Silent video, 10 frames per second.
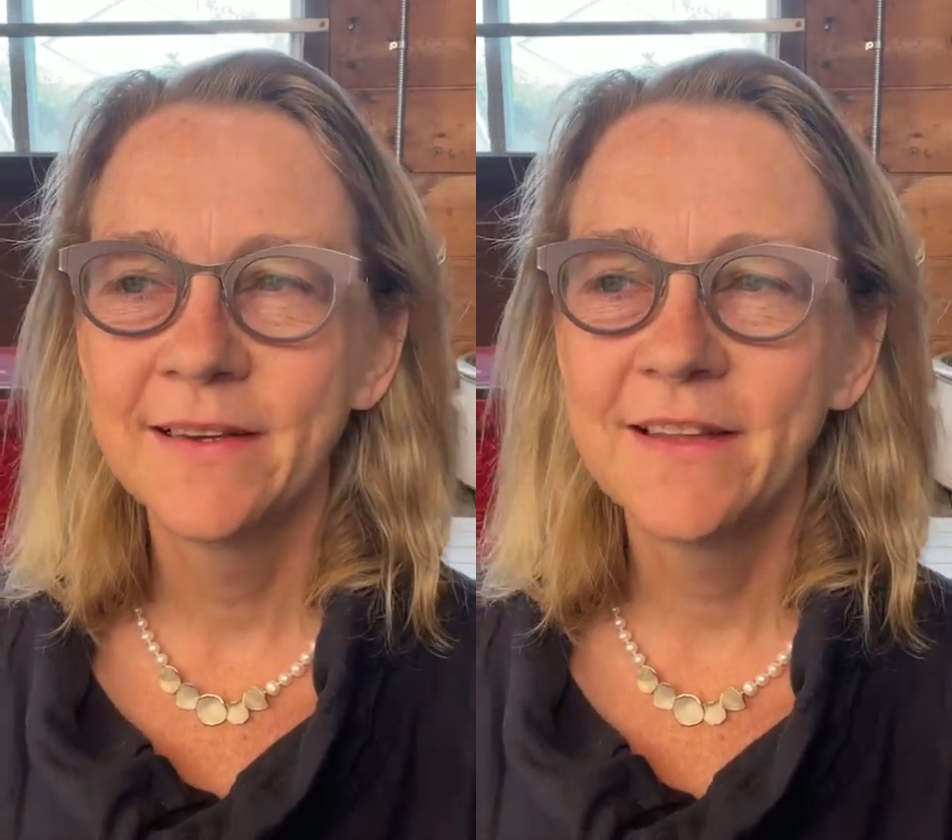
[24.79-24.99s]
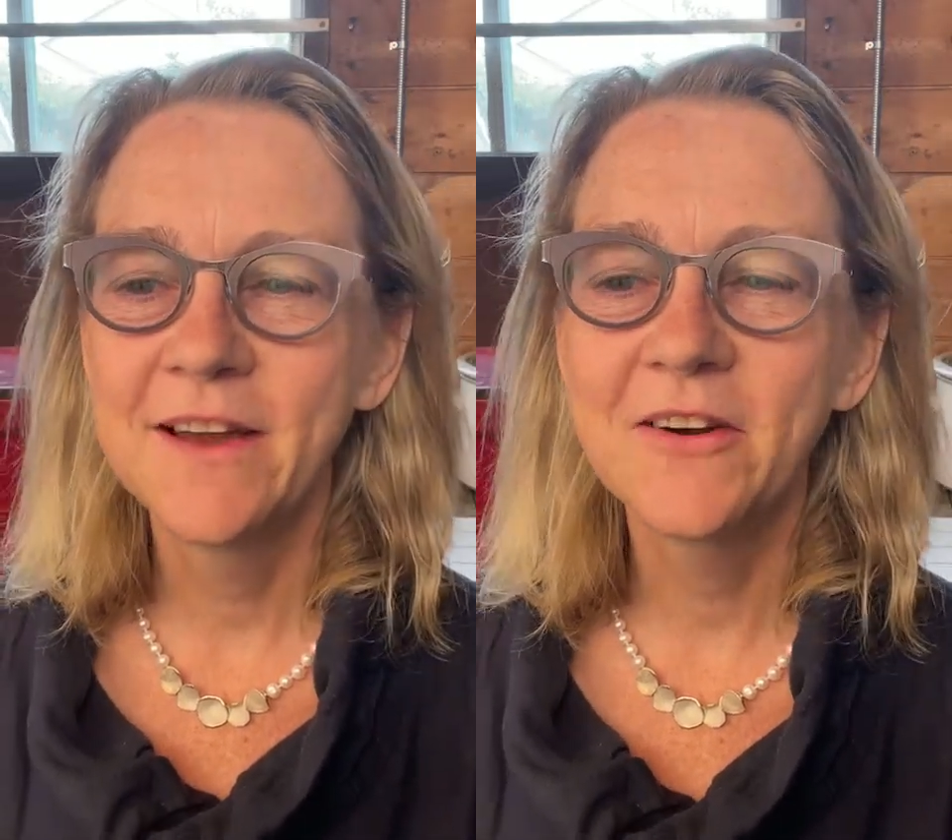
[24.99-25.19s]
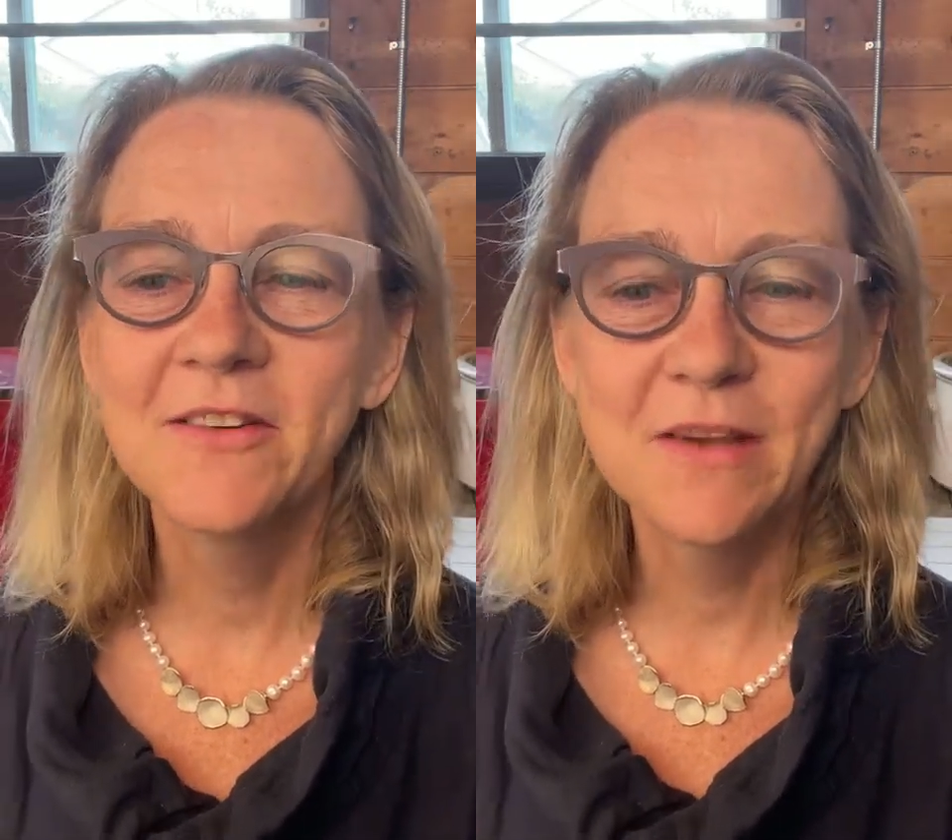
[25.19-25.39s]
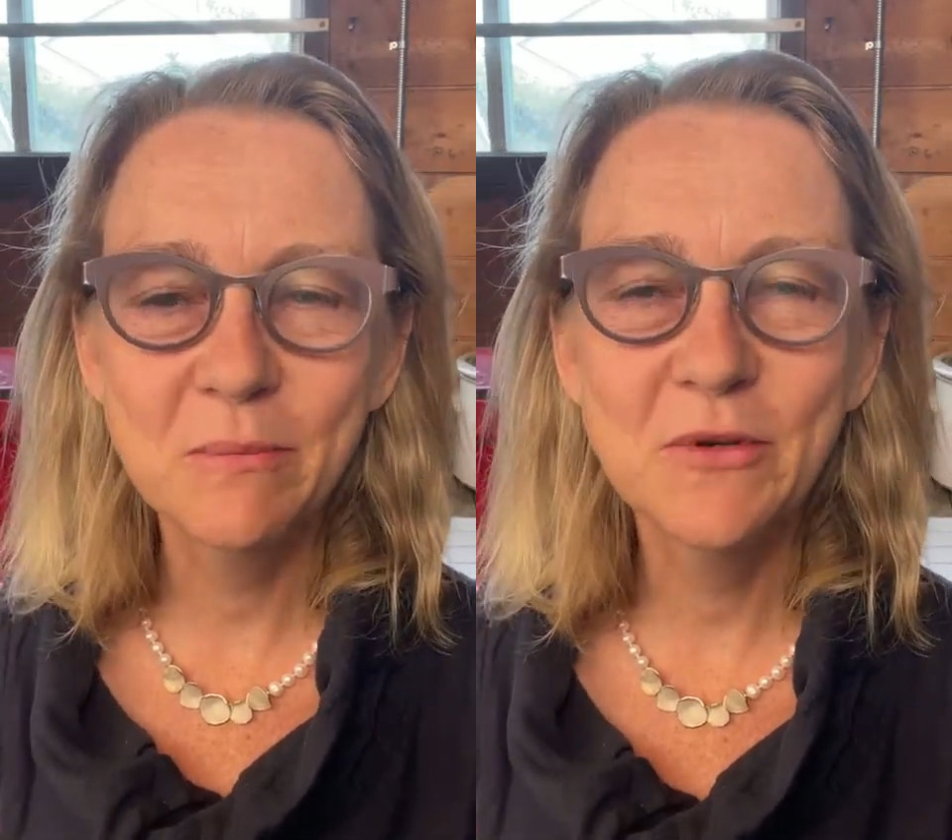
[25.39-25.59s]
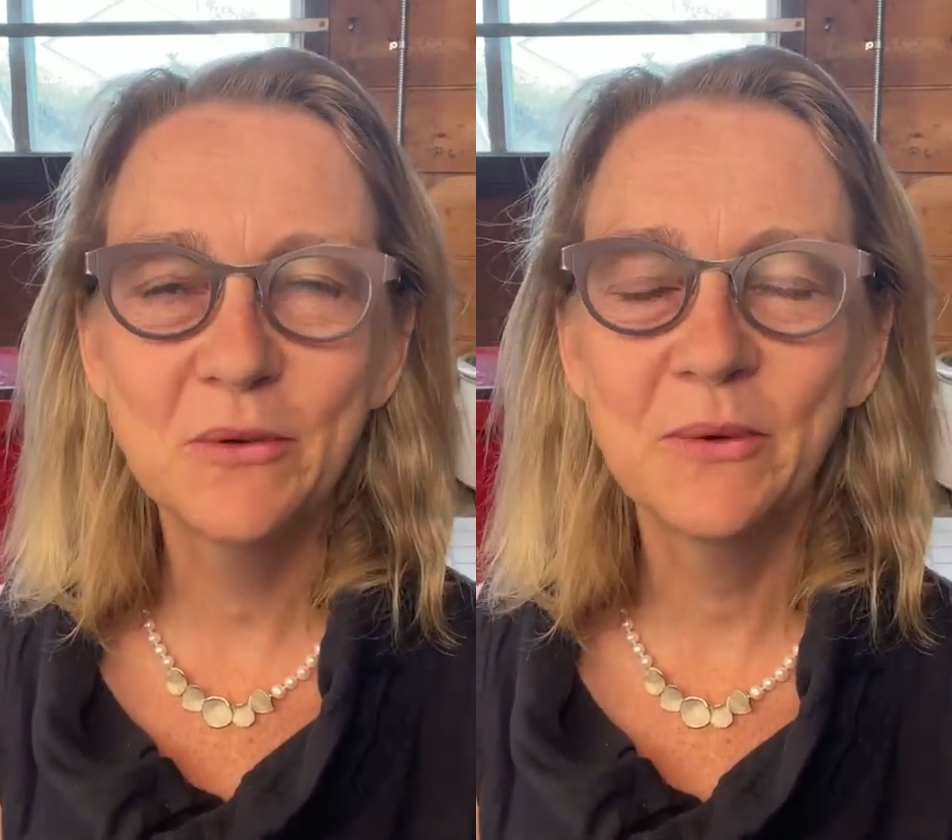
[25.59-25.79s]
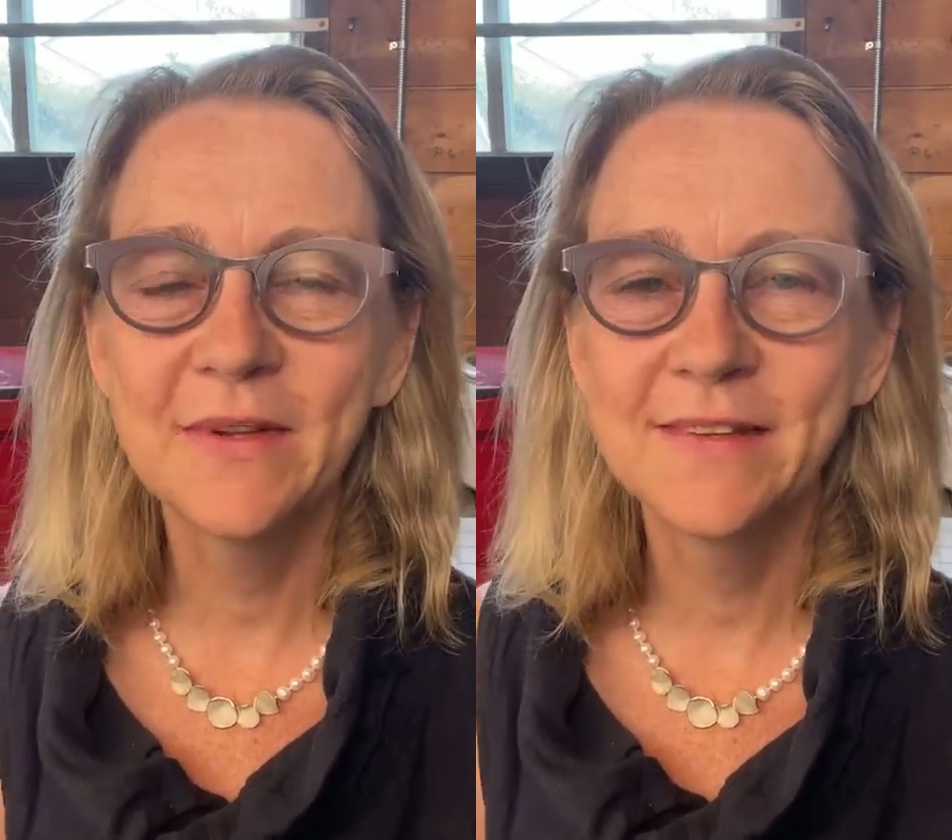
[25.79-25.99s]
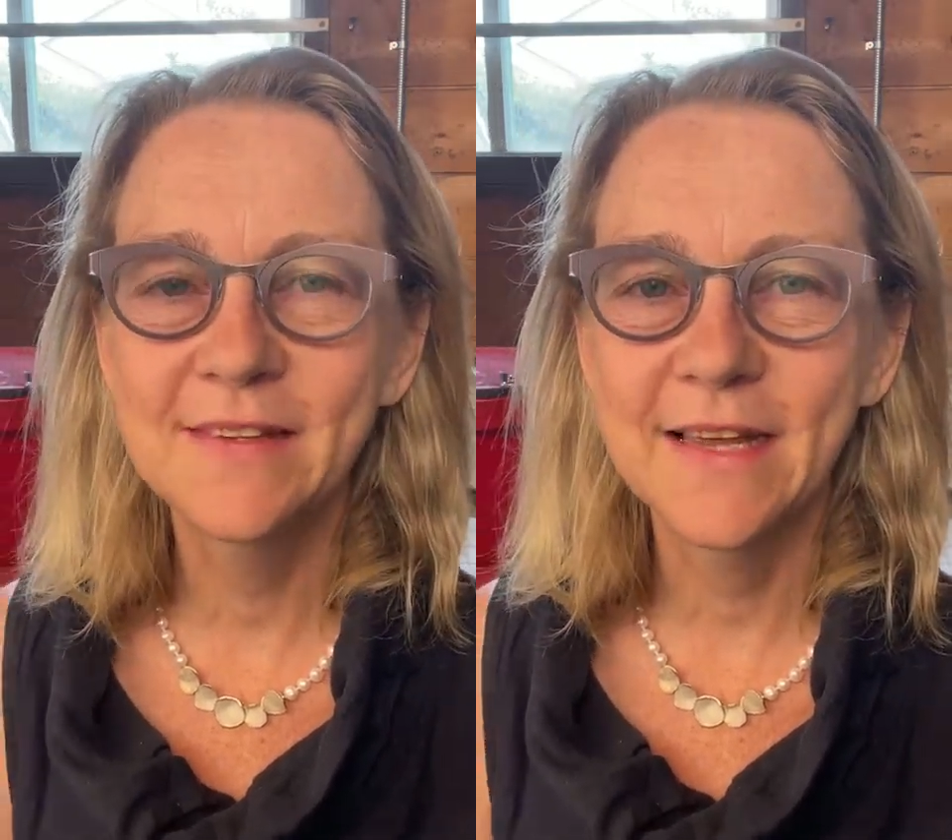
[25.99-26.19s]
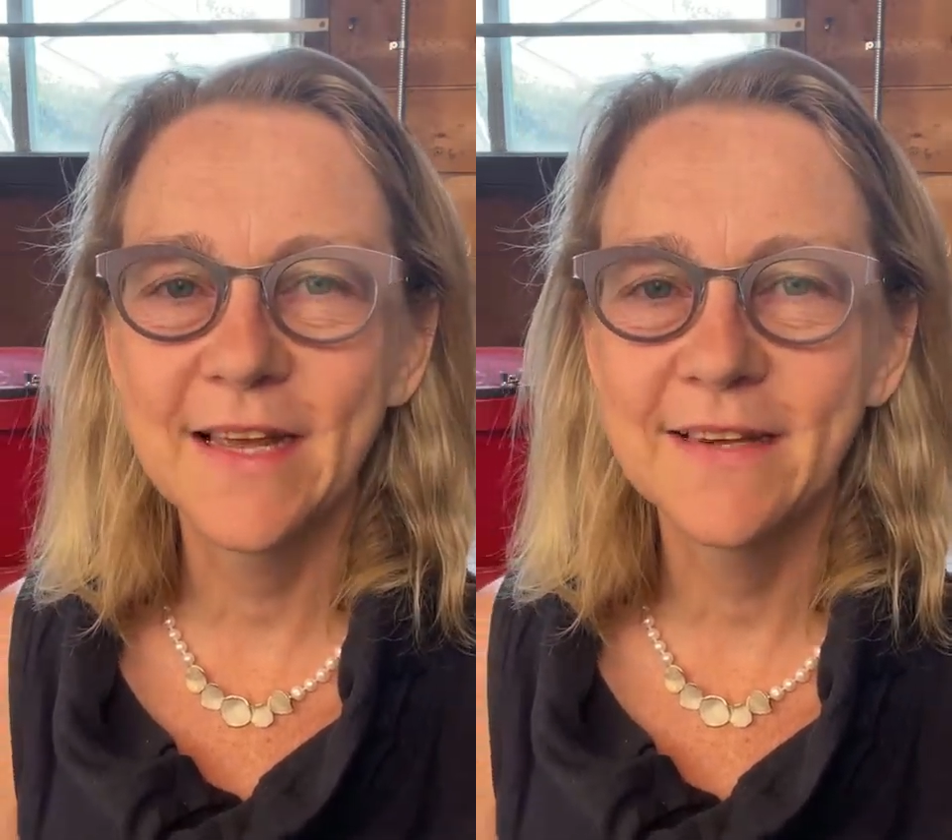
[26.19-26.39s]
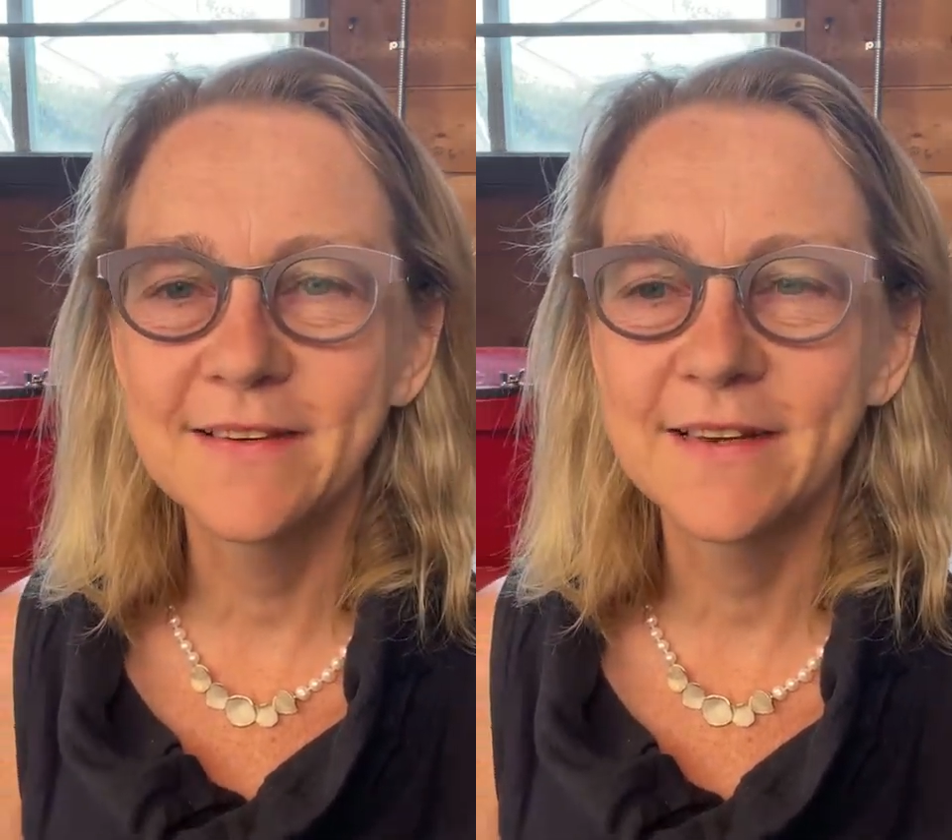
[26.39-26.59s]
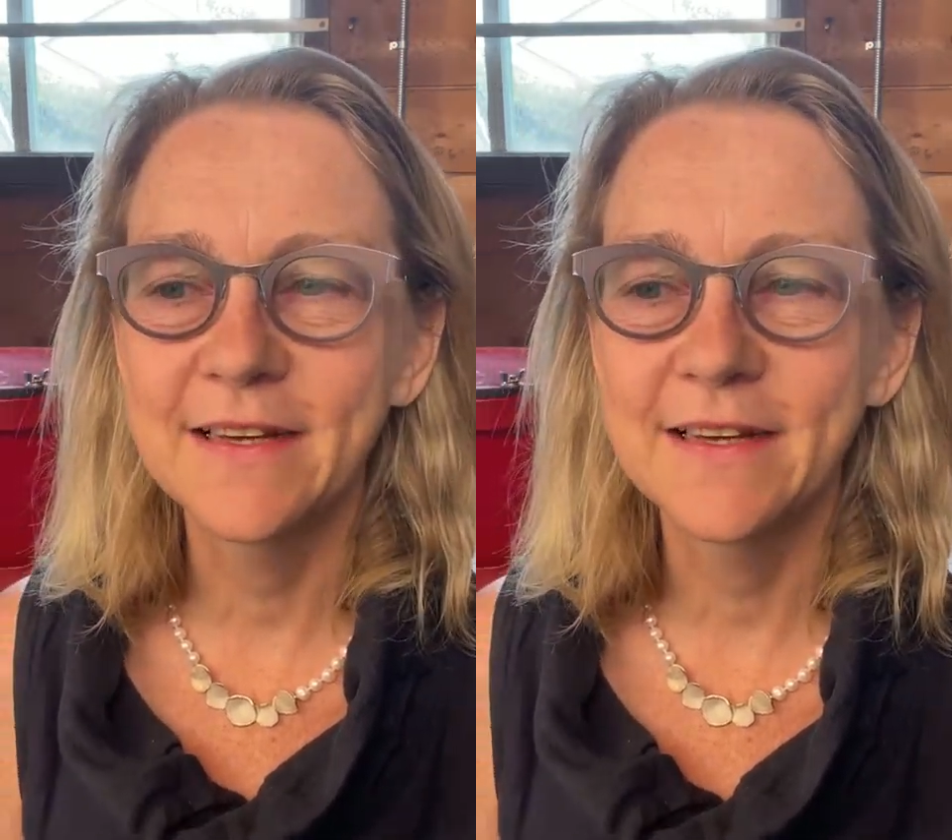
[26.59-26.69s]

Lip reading: there are some tools that